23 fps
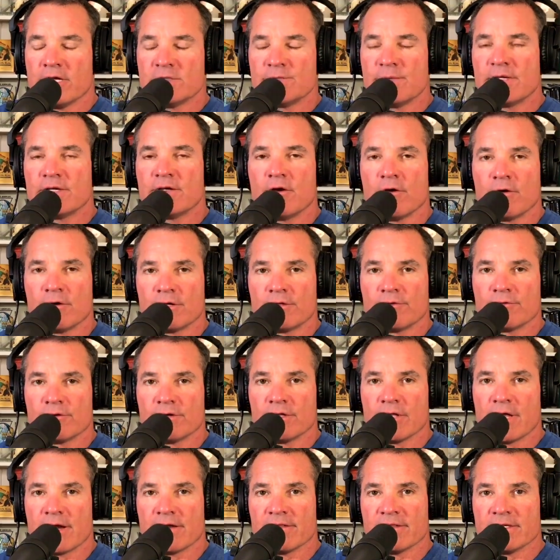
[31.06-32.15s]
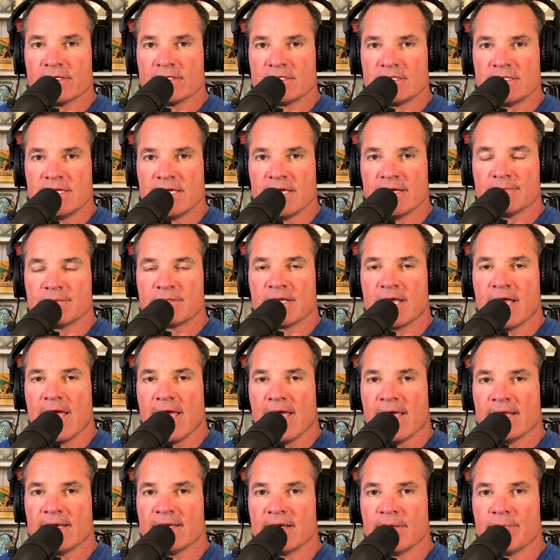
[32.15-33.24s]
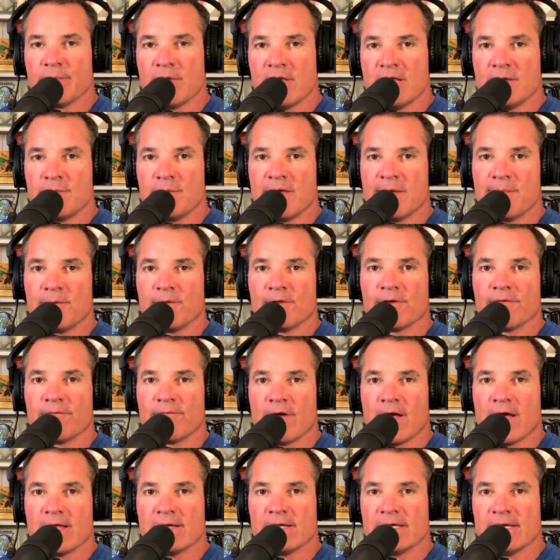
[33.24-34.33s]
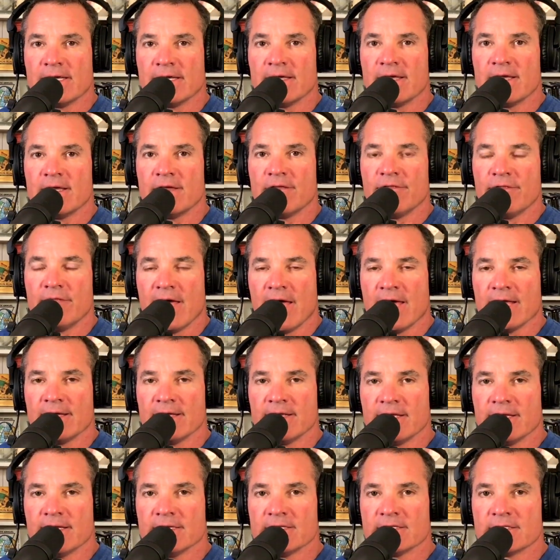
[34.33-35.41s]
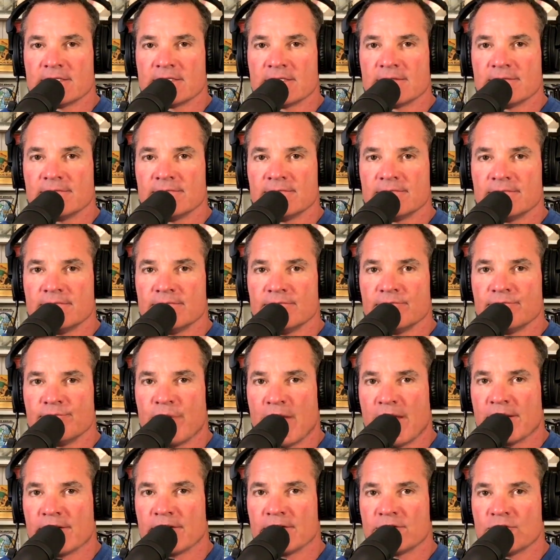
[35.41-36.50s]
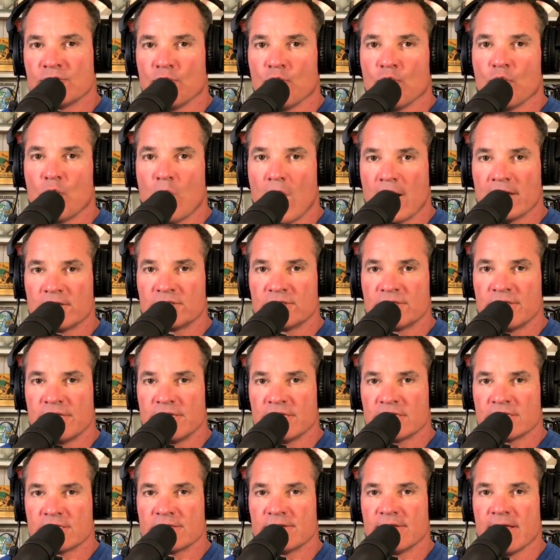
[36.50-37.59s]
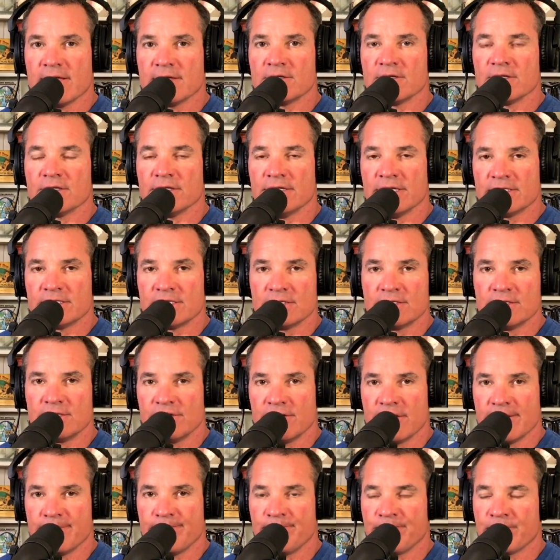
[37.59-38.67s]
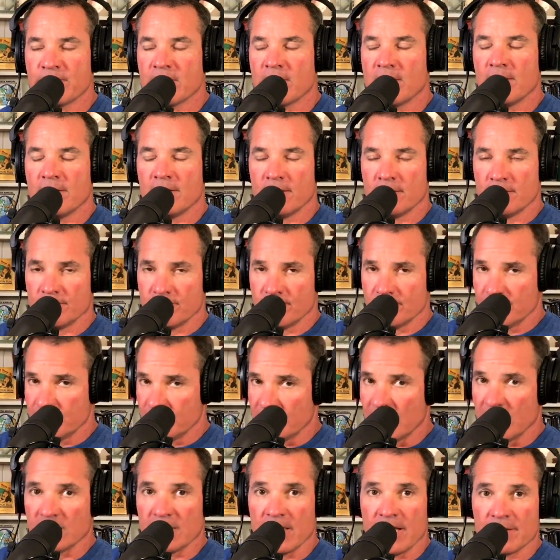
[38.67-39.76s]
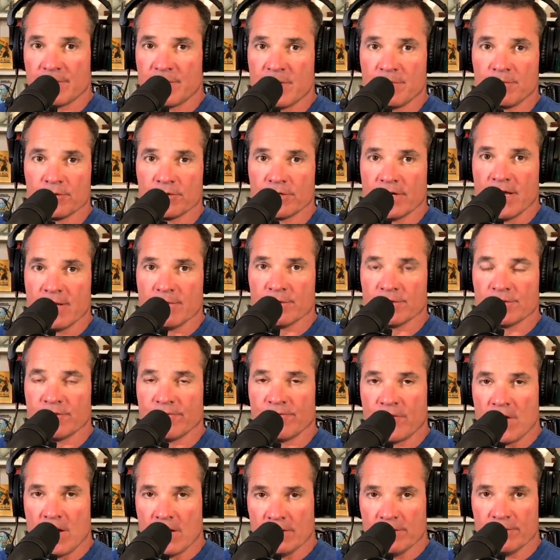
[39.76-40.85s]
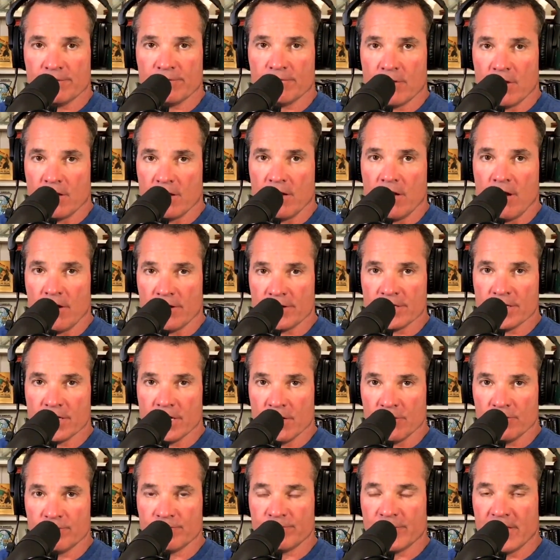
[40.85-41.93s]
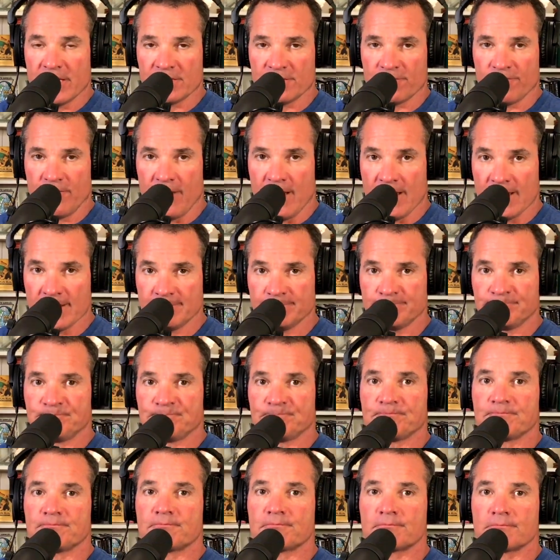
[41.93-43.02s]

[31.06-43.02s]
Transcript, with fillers: he's been going through a lot of these tips, and many people are finding that it is better to watch this than to listen to it. A lot of people are able to follow audio. That's fine.